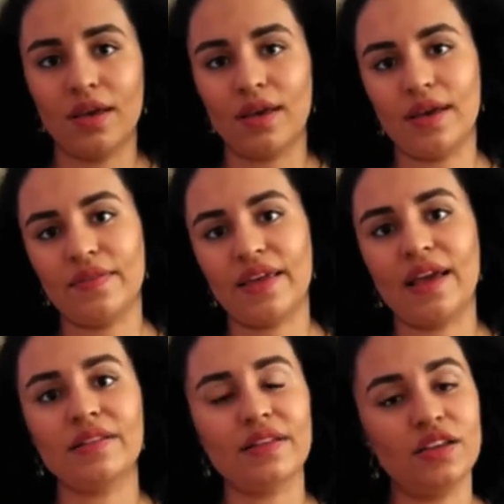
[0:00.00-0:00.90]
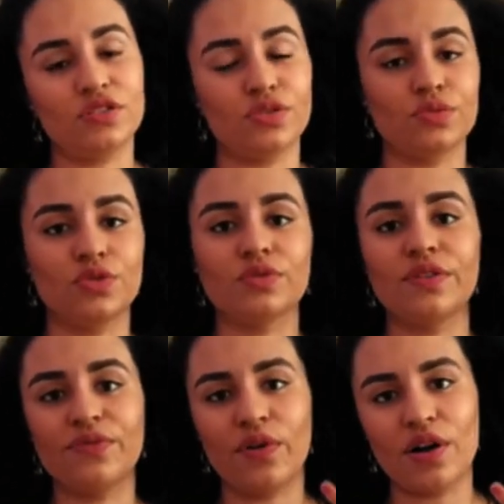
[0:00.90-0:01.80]
And that leads you to the
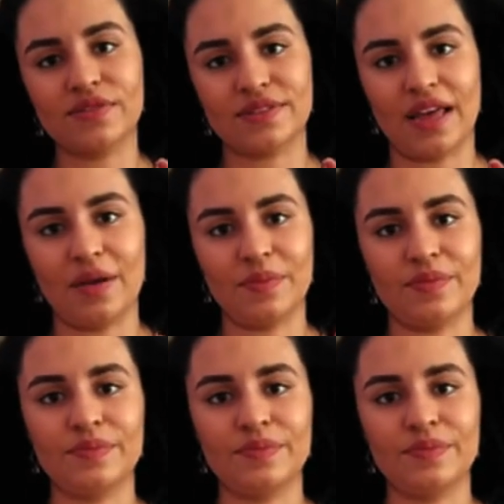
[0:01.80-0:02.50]
fourth step.